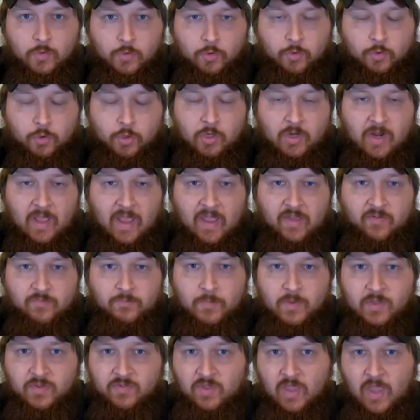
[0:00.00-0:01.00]
You're going to have
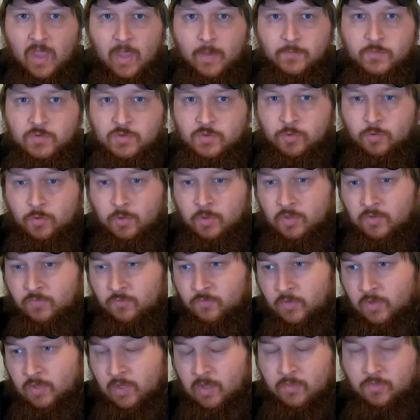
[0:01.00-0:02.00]
mishaps. You're going to
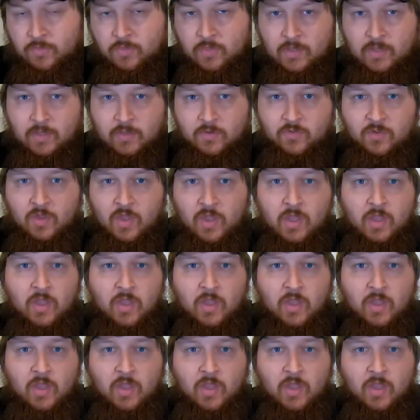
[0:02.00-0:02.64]
forget things.